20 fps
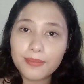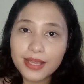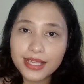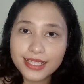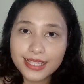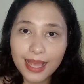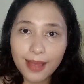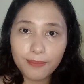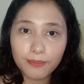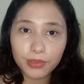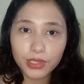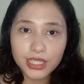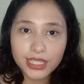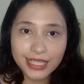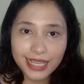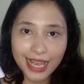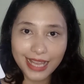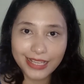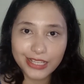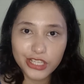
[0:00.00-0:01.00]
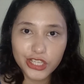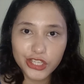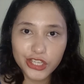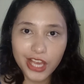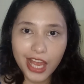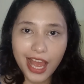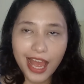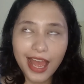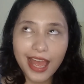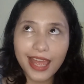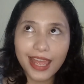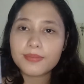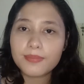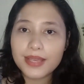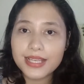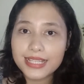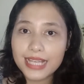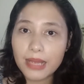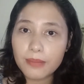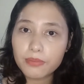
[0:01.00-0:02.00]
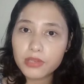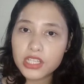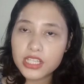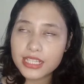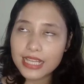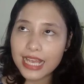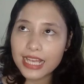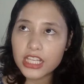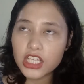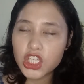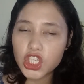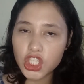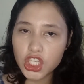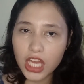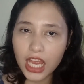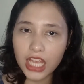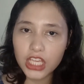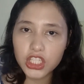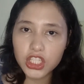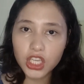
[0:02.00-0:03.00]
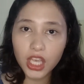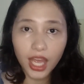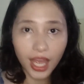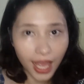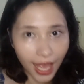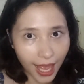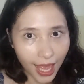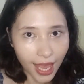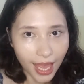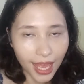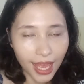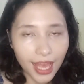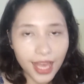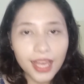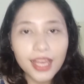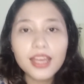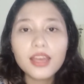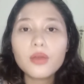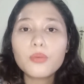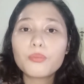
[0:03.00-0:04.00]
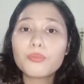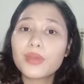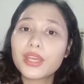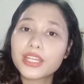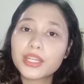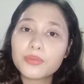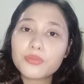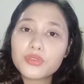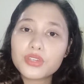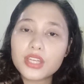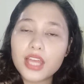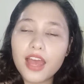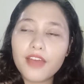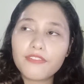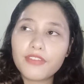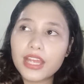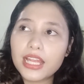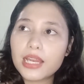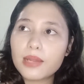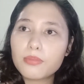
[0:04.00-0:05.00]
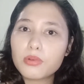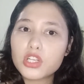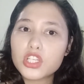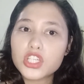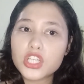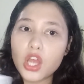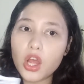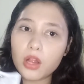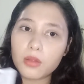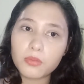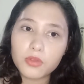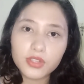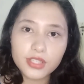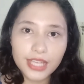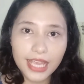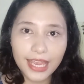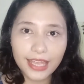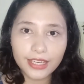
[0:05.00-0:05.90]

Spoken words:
then, may sample size siya. May sample size siya, tsaka... Pwede mo, available siya almost